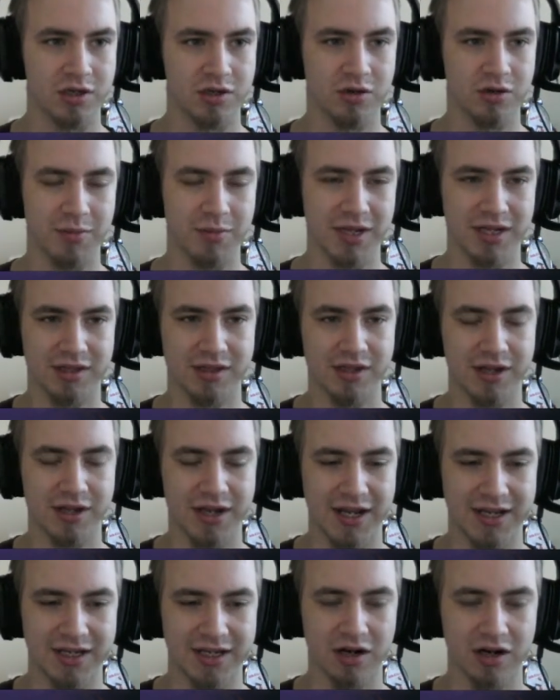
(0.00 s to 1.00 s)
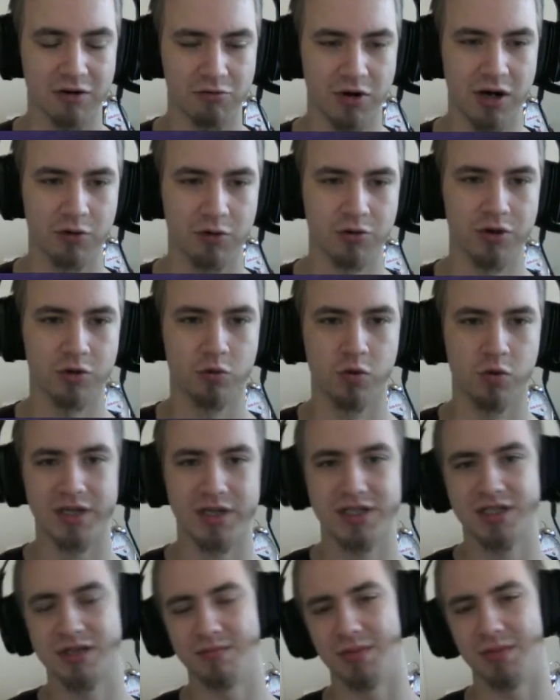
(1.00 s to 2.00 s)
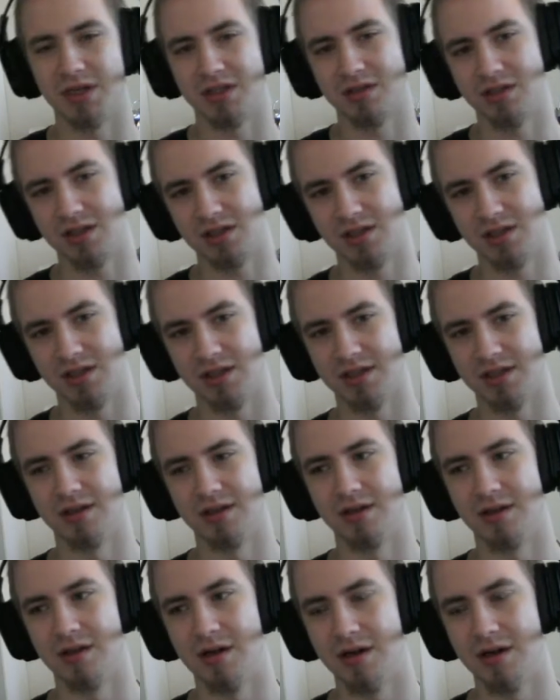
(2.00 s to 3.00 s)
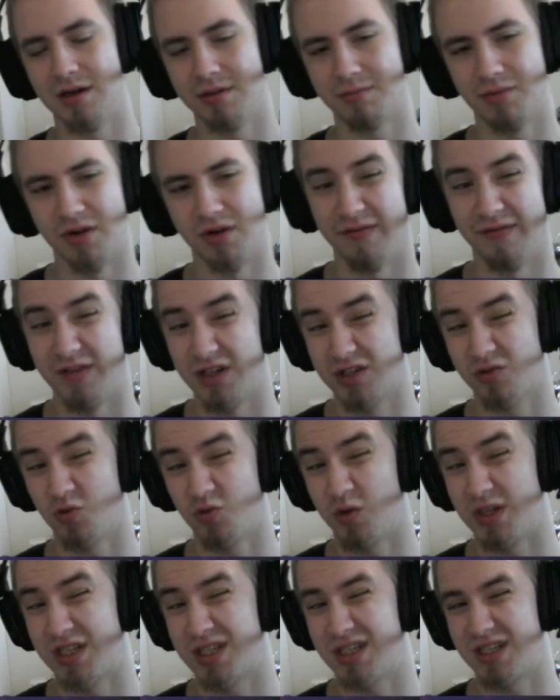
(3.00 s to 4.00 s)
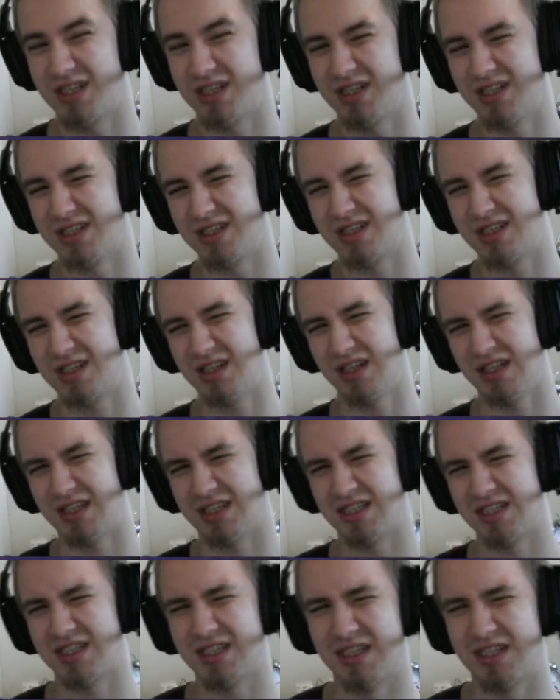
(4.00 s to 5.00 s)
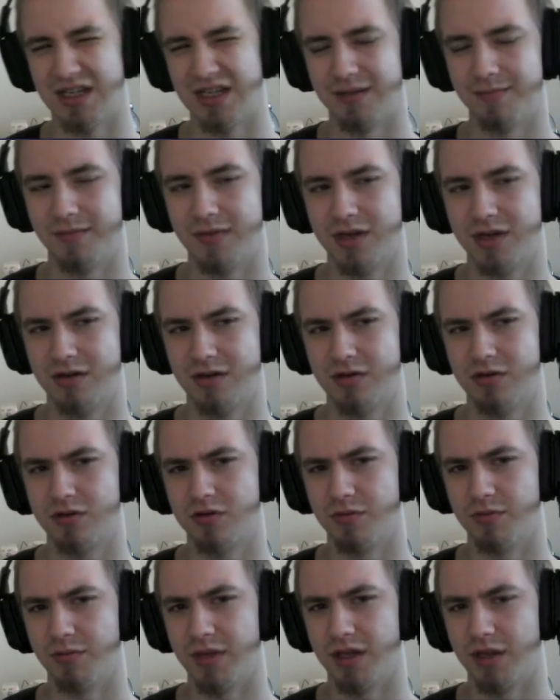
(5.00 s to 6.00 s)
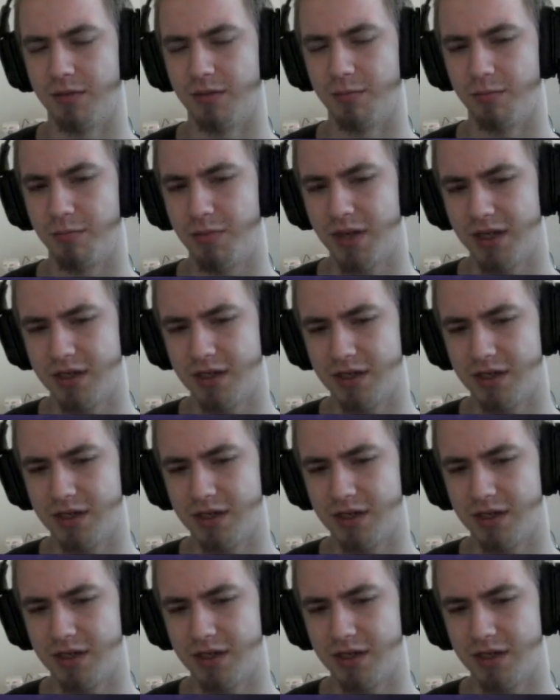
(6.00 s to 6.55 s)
build the deck around the quest, but in previous quest it has seemed to be a bit